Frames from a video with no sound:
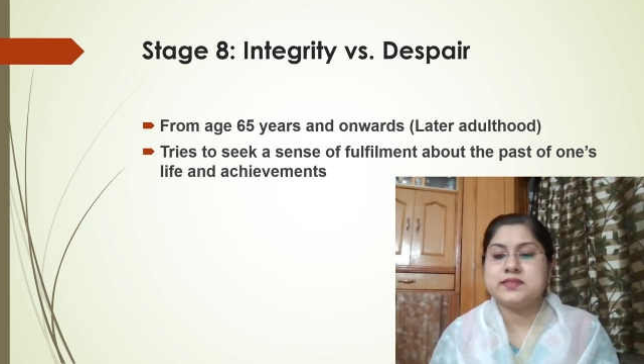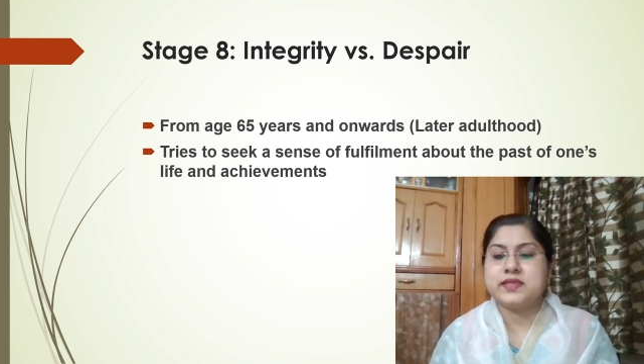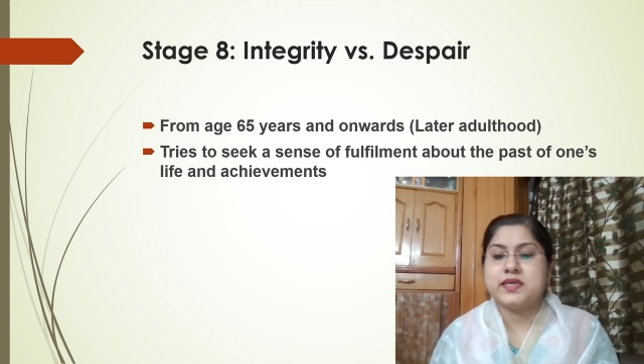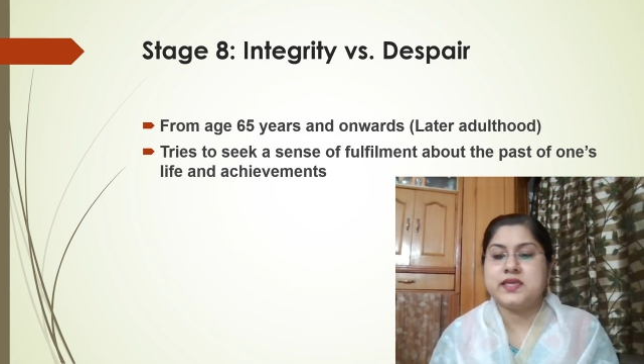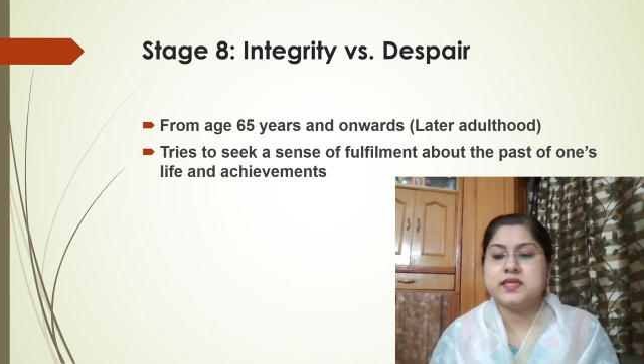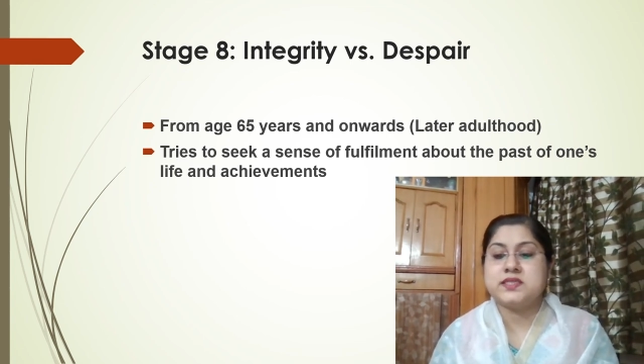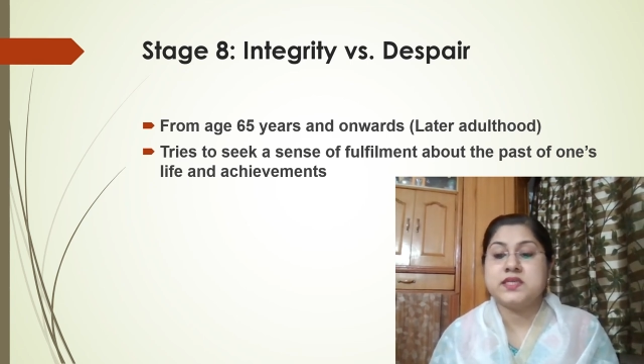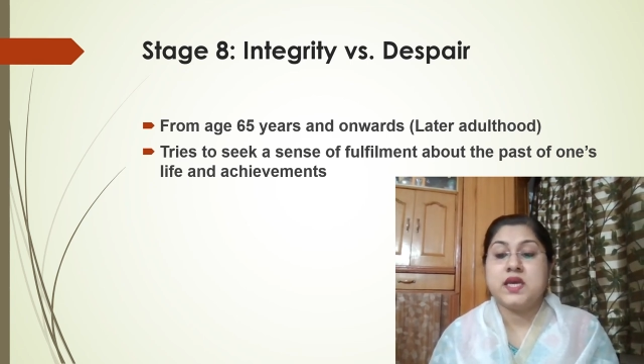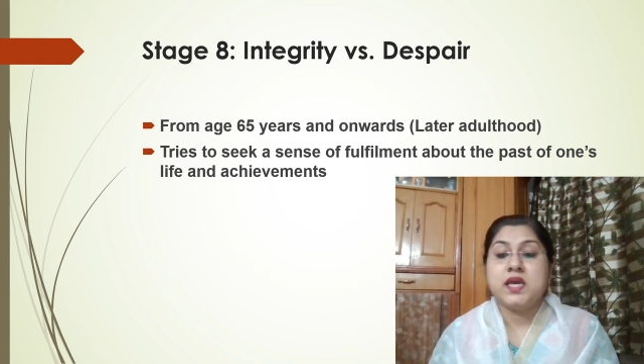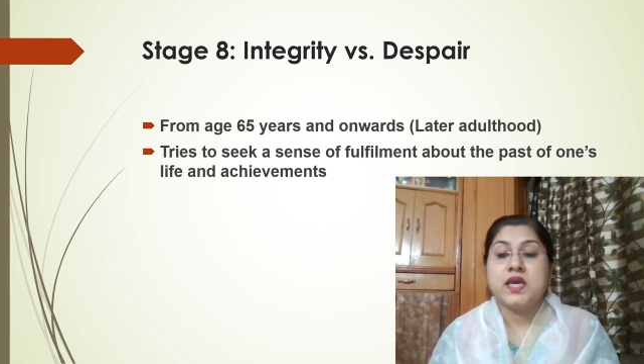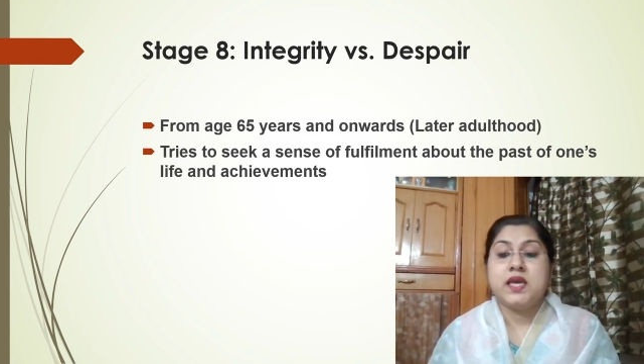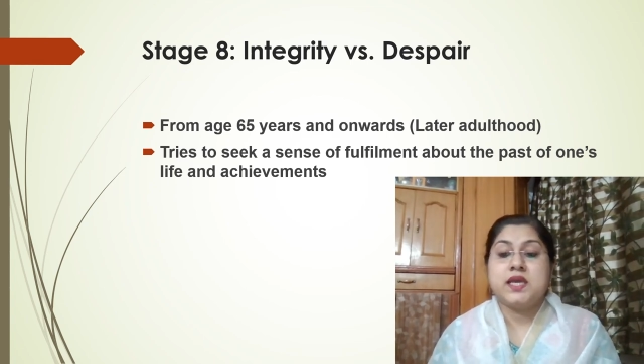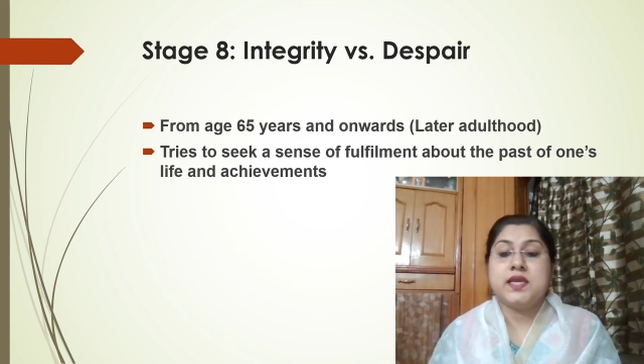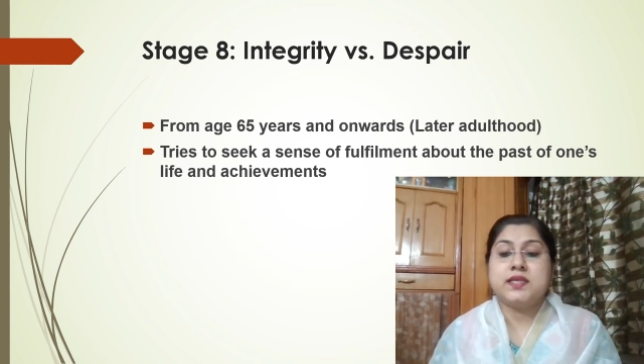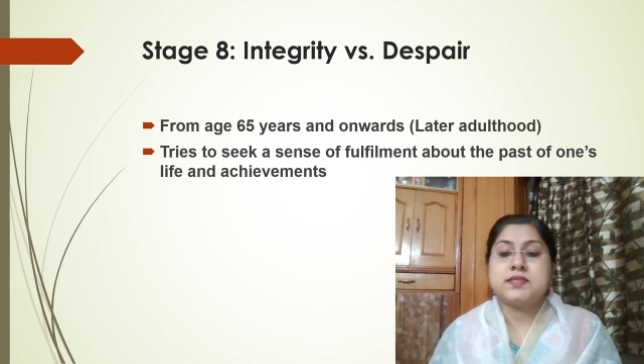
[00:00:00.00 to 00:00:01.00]
stage
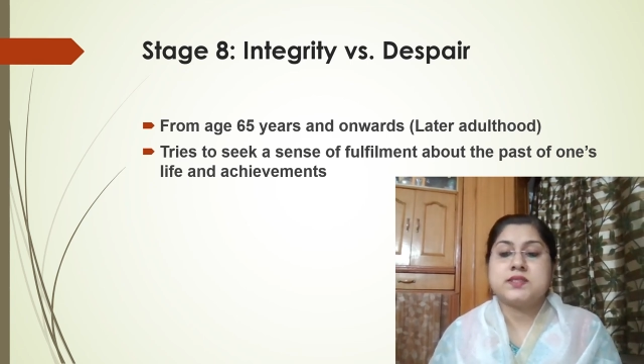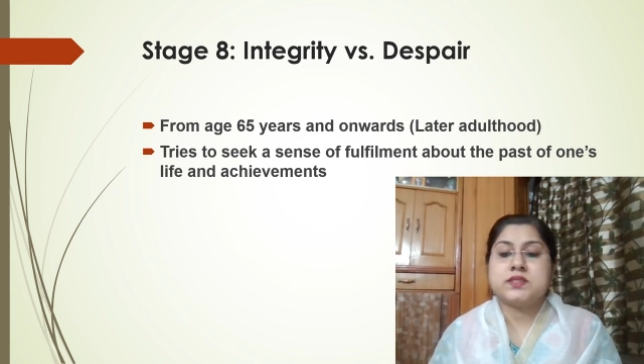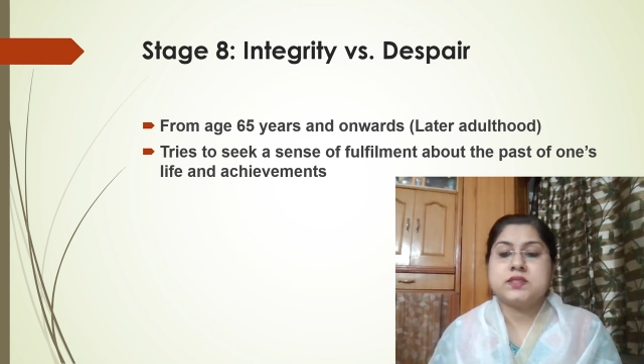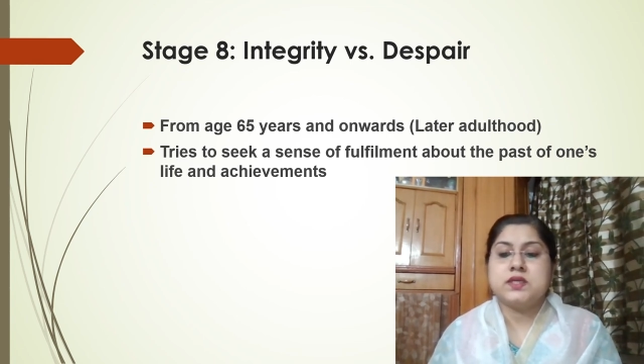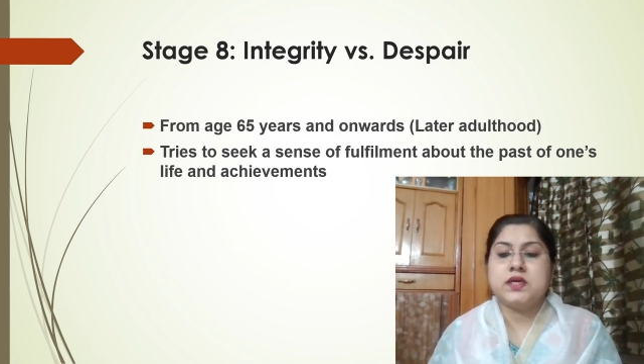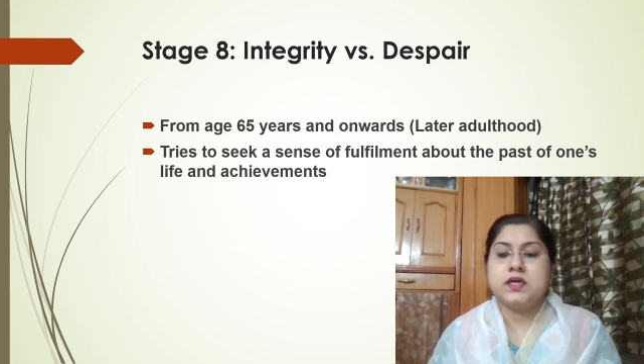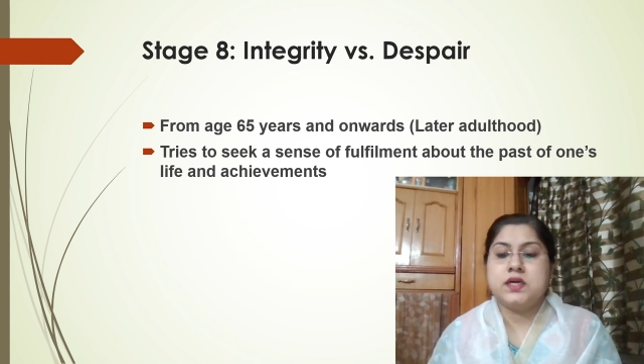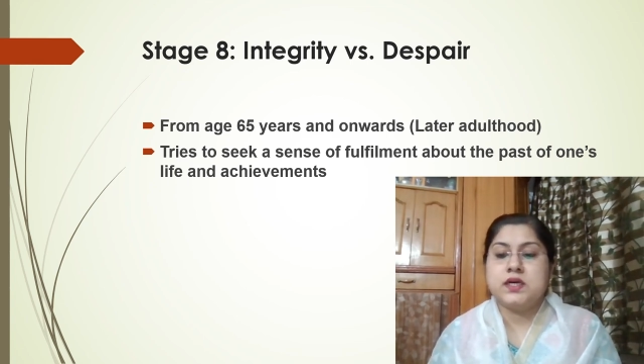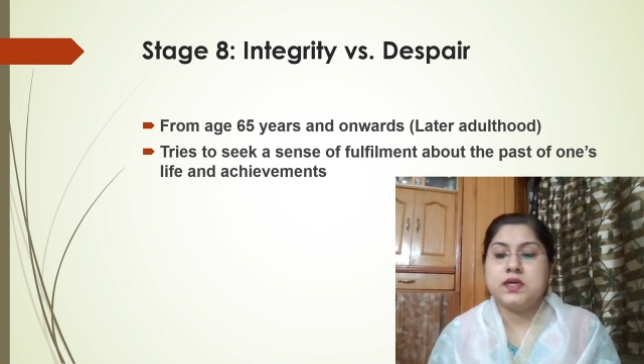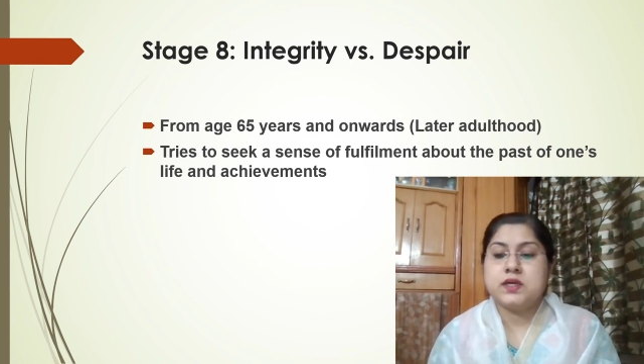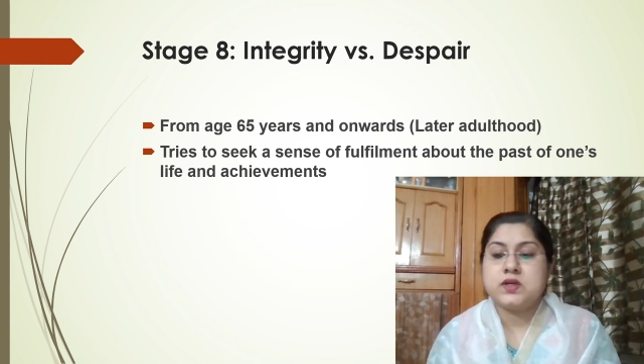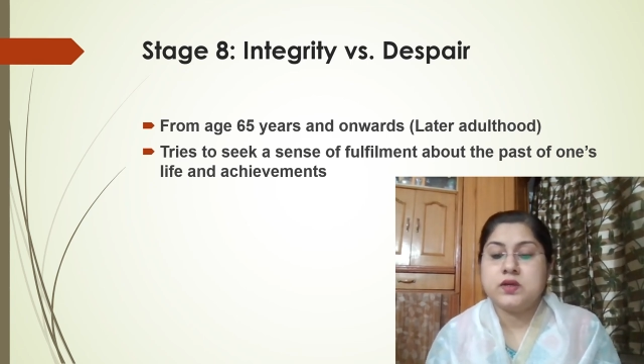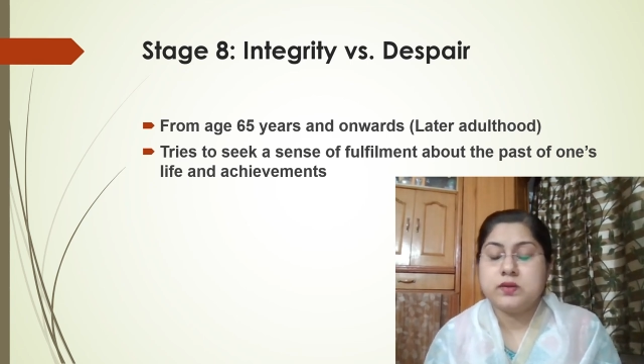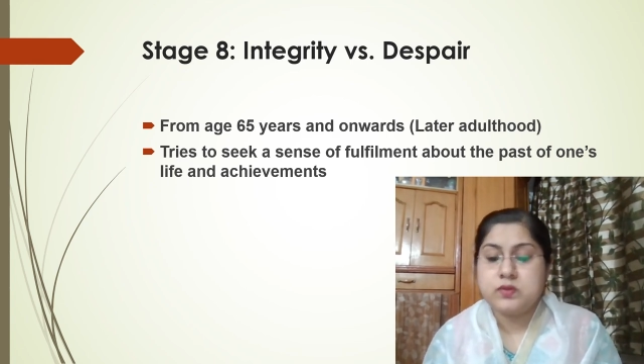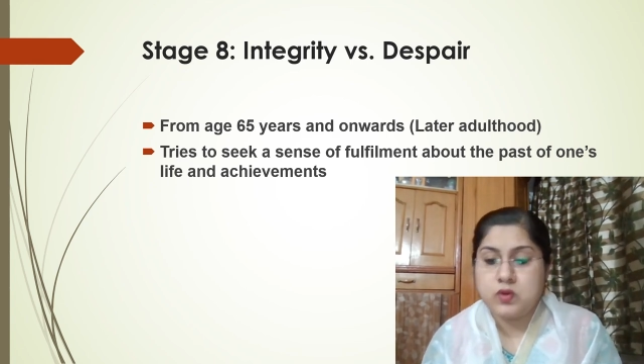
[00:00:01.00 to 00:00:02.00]
is uh,